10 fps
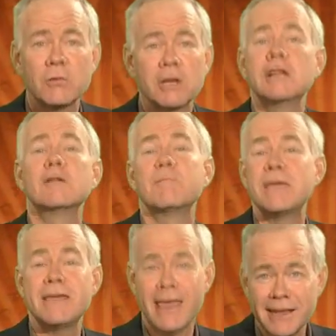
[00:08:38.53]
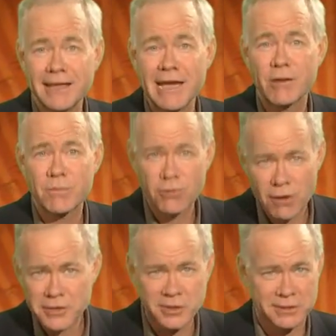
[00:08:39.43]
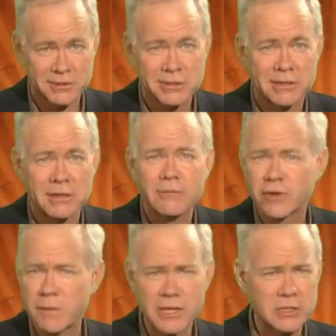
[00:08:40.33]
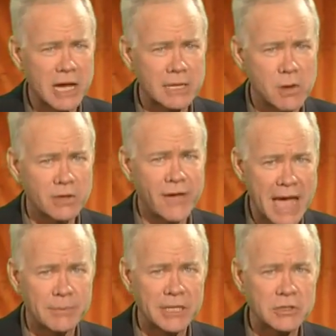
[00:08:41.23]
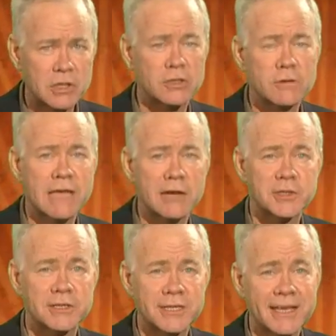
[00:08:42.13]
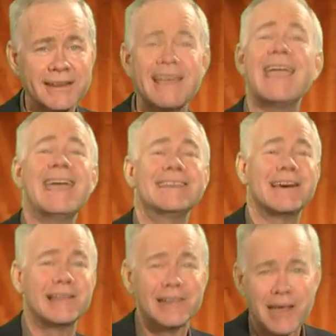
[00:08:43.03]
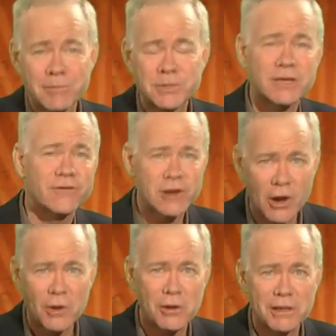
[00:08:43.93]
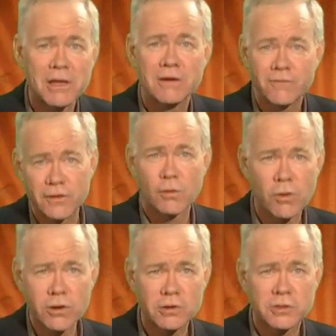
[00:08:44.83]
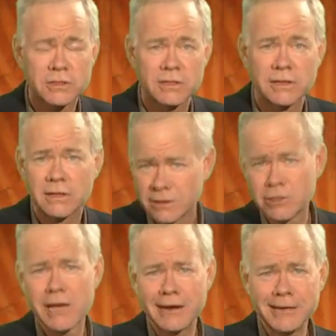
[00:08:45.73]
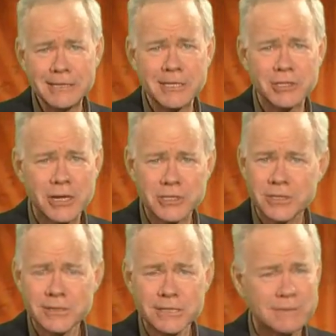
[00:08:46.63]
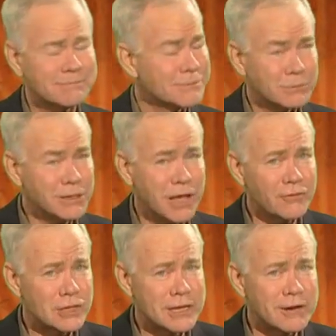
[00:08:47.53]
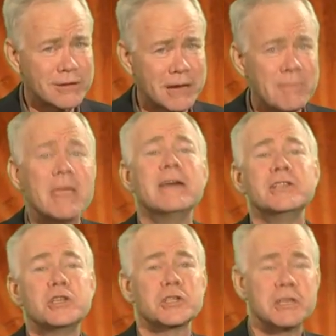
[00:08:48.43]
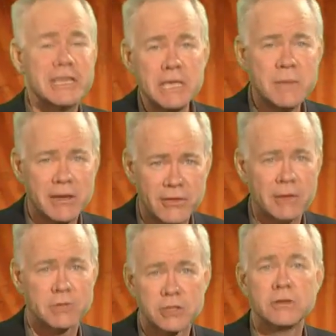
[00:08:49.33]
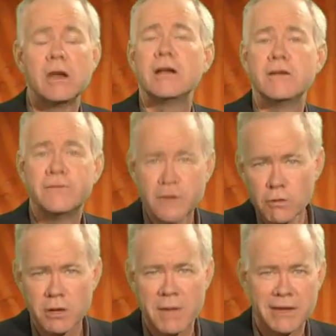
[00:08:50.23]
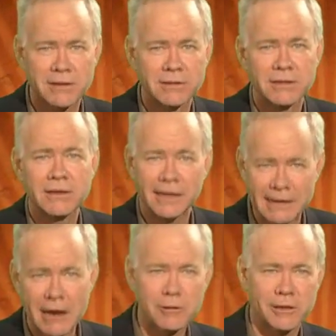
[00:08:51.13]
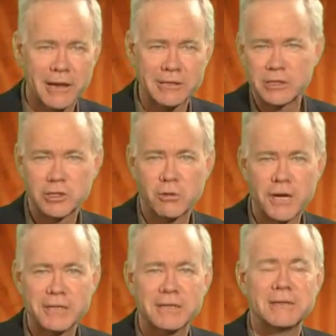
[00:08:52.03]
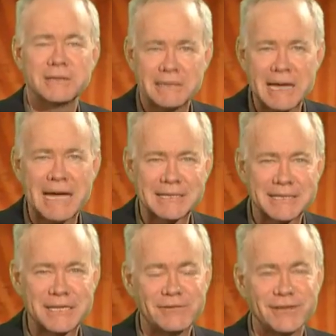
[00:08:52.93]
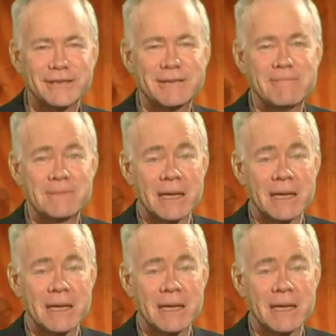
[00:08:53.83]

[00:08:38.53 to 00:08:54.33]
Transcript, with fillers: We're going to be handing out presents for the best automotive happenings in 2010 and lumps of coal for the worst. You got any suggestions? We'd love to hear them. Just email them to viewermail at autolinedetroit.tv.